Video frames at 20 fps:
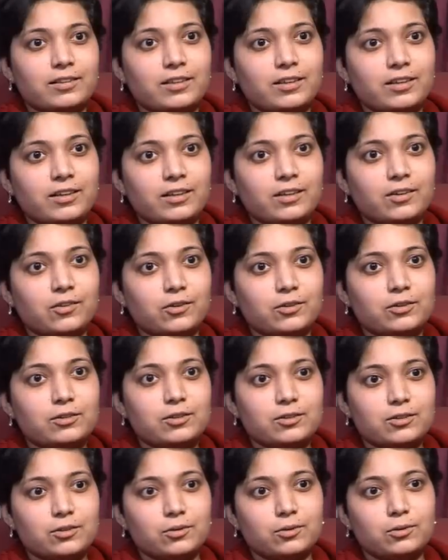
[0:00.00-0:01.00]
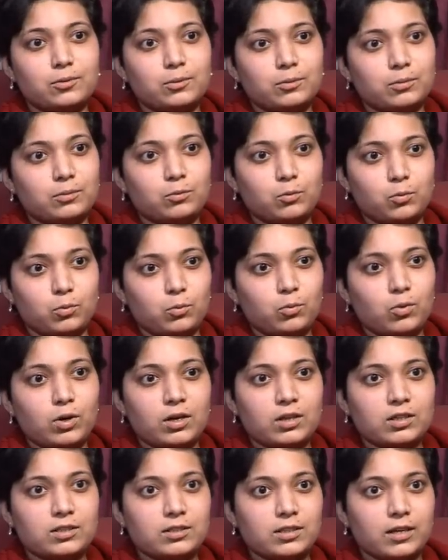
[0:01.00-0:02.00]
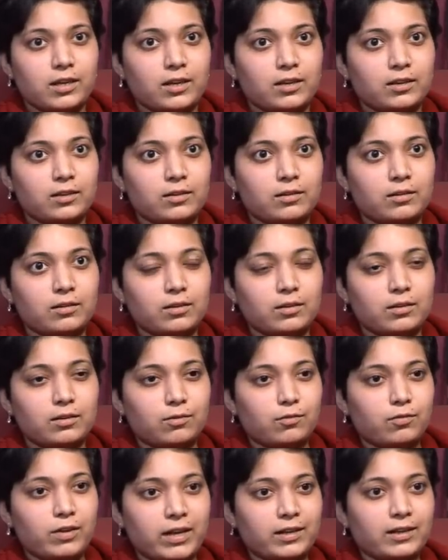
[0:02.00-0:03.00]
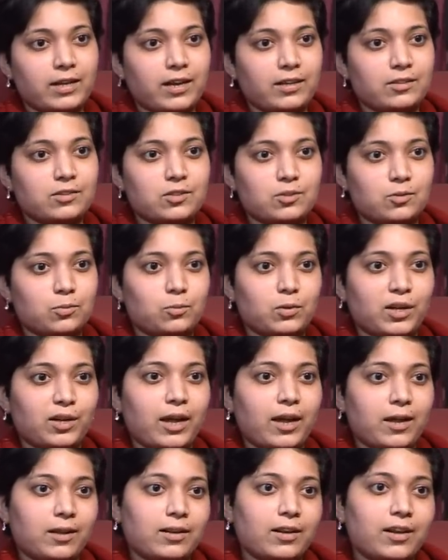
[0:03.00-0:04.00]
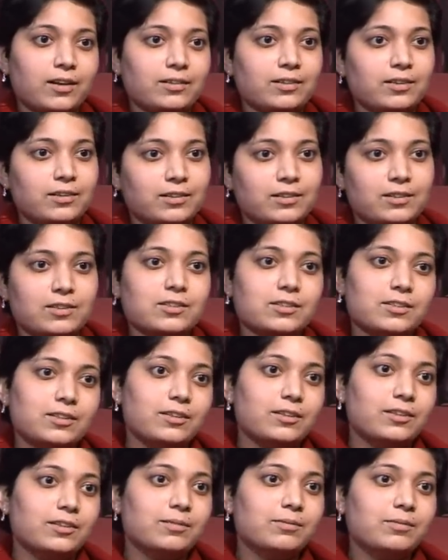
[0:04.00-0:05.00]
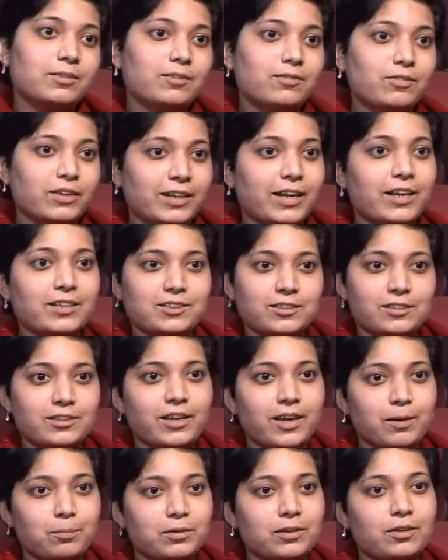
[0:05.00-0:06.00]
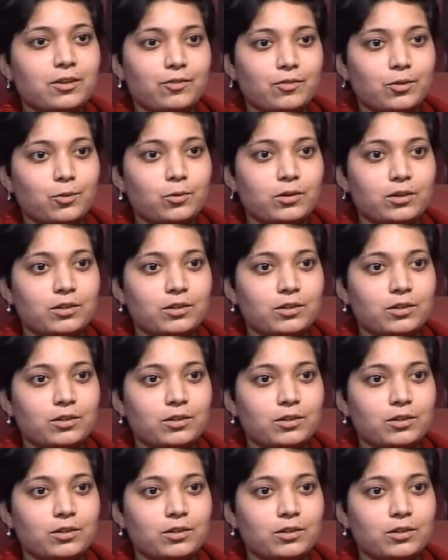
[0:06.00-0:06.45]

he also works in finance, and London is the financial capital of the